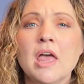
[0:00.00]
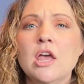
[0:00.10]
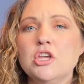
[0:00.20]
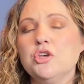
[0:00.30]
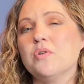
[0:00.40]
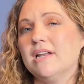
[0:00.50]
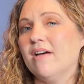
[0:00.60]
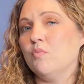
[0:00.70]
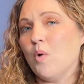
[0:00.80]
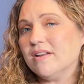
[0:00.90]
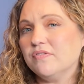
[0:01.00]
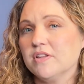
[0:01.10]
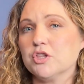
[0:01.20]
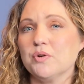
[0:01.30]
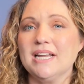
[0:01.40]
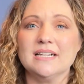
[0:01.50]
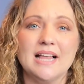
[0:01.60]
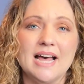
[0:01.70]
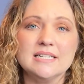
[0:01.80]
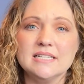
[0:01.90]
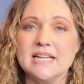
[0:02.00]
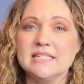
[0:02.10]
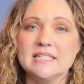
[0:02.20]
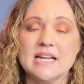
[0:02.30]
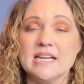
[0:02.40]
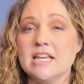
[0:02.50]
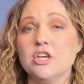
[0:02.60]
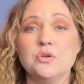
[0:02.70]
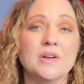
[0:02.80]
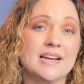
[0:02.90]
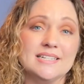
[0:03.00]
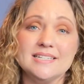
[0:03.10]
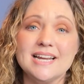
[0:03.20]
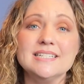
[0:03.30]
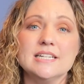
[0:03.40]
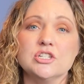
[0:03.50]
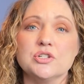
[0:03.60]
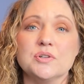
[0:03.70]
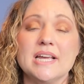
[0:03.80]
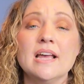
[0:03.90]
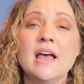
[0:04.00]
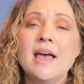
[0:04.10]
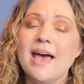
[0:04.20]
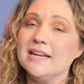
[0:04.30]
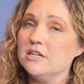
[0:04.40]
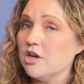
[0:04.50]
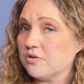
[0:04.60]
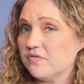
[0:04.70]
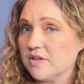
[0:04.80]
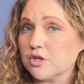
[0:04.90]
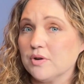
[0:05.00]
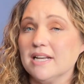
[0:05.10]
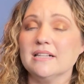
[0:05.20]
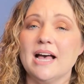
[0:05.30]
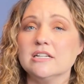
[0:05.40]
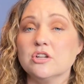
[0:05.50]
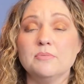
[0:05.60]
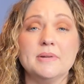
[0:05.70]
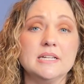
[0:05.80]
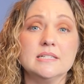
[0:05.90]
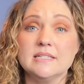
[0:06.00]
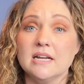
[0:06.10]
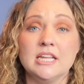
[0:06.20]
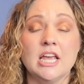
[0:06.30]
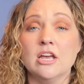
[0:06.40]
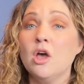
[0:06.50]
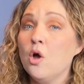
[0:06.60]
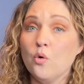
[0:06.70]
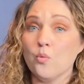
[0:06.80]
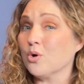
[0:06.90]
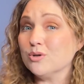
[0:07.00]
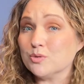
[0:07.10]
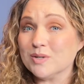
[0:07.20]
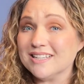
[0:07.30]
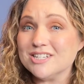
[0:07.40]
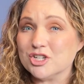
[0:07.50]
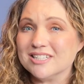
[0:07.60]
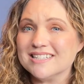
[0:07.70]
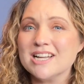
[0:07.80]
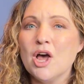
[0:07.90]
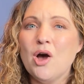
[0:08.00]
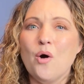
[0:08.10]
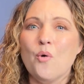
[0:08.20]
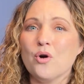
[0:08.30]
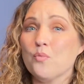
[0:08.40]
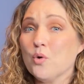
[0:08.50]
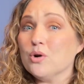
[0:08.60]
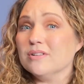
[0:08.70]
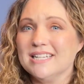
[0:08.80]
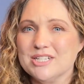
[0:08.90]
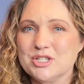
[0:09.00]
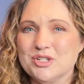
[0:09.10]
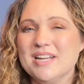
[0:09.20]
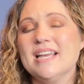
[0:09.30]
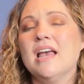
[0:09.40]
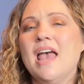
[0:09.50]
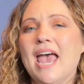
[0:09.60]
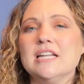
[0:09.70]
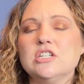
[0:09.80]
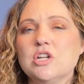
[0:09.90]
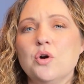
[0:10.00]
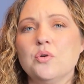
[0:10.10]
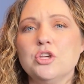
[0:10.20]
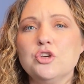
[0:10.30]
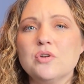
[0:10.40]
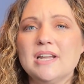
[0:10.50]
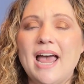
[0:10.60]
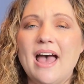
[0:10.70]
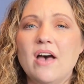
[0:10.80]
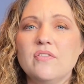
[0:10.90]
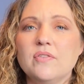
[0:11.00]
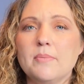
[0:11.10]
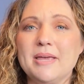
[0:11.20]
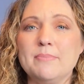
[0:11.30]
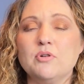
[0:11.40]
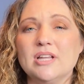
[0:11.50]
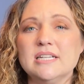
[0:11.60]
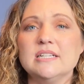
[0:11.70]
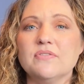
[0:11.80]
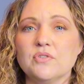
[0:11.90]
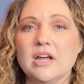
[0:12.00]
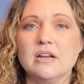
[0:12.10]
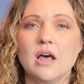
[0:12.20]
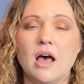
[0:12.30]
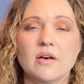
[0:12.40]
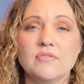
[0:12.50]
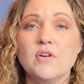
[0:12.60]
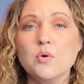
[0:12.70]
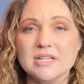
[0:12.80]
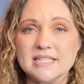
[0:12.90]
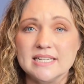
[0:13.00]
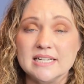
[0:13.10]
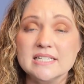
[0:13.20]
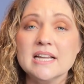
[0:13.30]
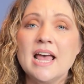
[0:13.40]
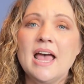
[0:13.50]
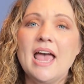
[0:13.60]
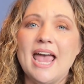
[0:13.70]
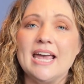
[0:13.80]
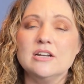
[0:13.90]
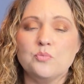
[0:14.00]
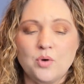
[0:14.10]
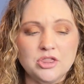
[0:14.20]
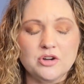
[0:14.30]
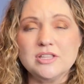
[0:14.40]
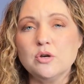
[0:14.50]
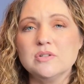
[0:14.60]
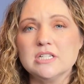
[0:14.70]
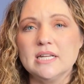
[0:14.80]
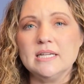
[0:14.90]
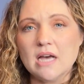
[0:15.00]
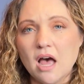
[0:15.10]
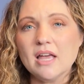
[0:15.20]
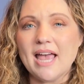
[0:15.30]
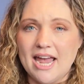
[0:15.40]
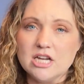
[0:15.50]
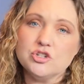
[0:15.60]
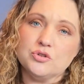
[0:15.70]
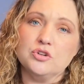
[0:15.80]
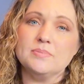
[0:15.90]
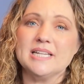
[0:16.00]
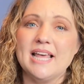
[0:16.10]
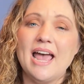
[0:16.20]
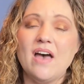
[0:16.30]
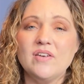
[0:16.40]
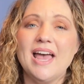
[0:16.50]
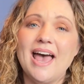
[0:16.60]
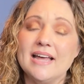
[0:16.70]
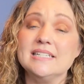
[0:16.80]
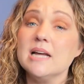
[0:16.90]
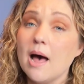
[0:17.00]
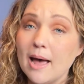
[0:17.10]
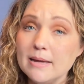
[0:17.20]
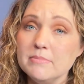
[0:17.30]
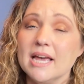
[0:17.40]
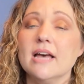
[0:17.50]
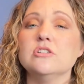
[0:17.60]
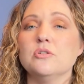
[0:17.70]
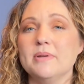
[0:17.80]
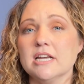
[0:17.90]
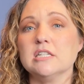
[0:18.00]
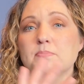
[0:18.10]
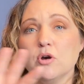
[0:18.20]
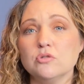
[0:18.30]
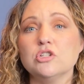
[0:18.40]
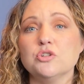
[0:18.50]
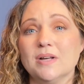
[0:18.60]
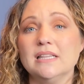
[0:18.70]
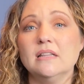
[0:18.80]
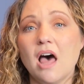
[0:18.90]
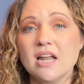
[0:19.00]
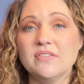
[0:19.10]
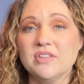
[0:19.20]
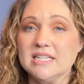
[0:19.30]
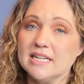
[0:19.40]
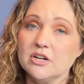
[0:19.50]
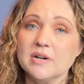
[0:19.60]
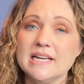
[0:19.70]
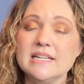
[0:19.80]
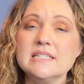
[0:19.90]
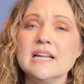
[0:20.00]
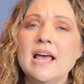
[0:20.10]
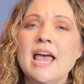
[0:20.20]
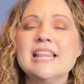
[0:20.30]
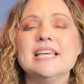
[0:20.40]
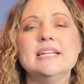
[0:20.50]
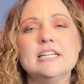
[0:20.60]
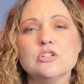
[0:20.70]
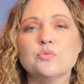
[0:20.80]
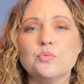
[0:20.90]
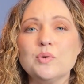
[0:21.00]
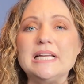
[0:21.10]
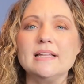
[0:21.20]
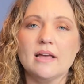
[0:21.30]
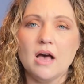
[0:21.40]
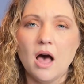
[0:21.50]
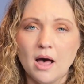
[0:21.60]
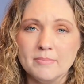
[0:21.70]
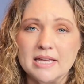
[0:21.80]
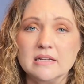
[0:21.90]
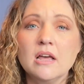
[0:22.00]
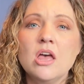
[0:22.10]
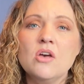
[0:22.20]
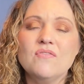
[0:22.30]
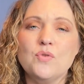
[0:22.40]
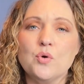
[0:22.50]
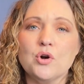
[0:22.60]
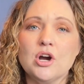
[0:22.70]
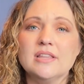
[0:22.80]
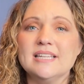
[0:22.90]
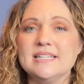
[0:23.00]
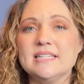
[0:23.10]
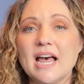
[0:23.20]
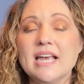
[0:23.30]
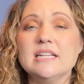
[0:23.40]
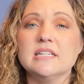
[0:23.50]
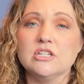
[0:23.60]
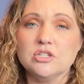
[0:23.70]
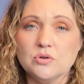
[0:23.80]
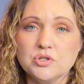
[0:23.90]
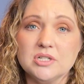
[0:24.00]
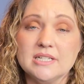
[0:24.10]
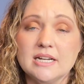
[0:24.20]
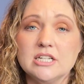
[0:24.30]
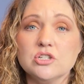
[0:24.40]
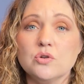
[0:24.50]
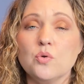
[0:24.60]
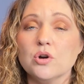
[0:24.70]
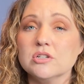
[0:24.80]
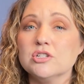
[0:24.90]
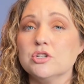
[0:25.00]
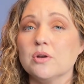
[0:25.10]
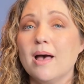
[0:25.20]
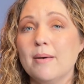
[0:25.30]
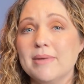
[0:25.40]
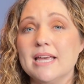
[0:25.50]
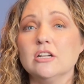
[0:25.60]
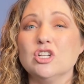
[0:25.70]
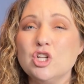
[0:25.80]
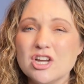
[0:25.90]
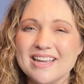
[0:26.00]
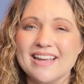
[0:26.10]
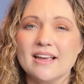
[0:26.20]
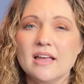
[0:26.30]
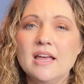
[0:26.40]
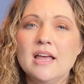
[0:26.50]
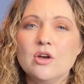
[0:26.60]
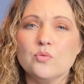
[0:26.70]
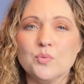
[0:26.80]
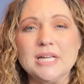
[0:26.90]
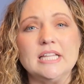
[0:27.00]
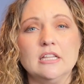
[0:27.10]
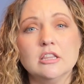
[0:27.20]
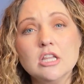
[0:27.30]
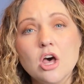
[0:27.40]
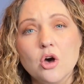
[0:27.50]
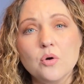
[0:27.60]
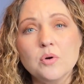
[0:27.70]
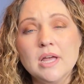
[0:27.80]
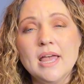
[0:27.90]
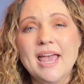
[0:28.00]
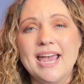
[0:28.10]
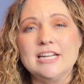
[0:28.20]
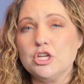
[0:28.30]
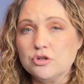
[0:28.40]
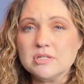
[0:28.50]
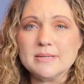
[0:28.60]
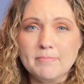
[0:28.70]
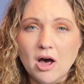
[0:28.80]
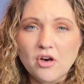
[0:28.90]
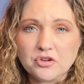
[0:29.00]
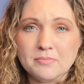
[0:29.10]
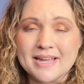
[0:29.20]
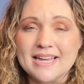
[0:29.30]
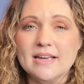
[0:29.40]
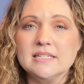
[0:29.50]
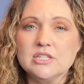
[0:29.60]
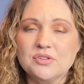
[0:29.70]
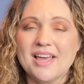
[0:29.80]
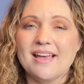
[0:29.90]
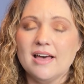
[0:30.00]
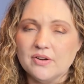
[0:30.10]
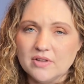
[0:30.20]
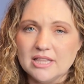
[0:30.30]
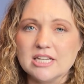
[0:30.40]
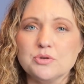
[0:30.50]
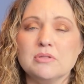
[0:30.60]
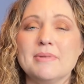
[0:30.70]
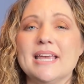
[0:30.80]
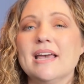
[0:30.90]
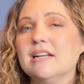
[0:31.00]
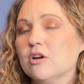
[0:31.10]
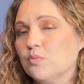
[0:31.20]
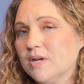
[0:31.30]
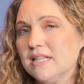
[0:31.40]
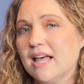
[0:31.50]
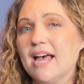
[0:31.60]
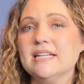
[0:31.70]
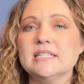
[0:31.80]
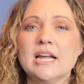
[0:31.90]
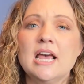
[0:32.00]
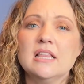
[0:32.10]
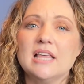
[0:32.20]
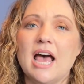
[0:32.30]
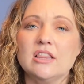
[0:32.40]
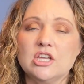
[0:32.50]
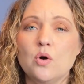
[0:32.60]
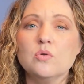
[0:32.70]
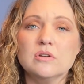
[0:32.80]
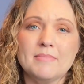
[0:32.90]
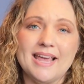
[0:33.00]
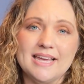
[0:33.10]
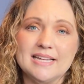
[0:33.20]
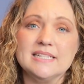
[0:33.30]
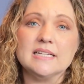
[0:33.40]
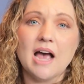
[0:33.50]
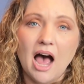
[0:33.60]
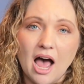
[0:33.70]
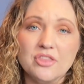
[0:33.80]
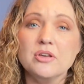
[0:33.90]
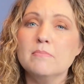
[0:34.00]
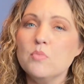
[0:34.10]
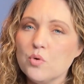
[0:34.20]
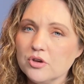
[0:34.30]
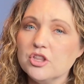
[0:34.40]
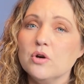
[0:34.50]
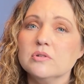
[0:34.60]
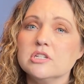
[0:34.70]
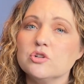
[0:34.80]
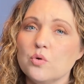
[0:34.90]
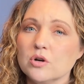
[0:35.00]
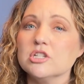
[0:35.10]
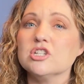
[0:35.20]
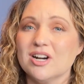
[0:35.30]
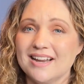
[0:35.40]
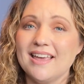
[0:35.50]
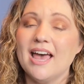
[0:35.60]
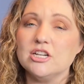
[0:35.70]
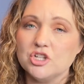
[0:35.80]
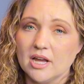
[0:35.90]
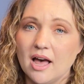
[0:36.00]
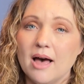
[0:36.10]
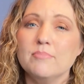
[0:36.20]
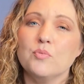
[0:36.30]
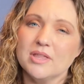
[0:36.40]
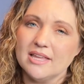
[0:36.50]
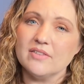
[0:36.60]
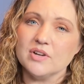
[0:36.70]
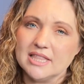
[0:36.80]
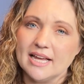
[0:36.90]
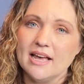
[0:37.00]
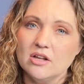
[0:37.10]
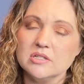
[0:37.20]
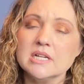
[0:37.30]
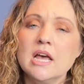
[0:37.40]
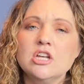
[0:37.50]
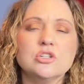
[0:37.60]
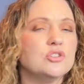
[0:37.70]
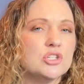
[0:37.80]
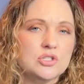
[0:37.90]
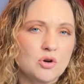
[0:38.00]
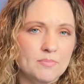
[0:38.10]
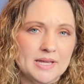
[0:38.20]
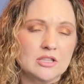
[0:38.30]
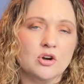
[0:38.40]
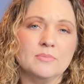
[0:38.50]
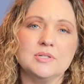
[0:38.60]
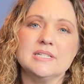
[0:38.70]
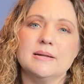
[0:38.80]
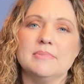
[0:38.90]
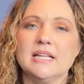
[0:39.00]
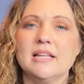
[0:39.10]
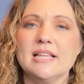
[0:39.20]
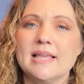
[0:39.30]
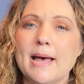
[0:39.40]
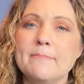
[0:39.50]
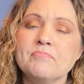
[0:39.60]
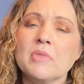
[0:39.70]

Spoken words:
You could have one 5th grade class that's studying United States history, and another 5th grade class could be studying world religions or world history. And so you could have people in different focuses. And when they're in those young age groups and they haven't had time yet to be exposed to a lot of these areas, then it is really common for the science and social studies scores to come in looking really low. And it used to bother me until that kind of clicked with me. And I realized that the older my kids got, the more those scores started catching up with everything else. So just don't be alarmed on something like that.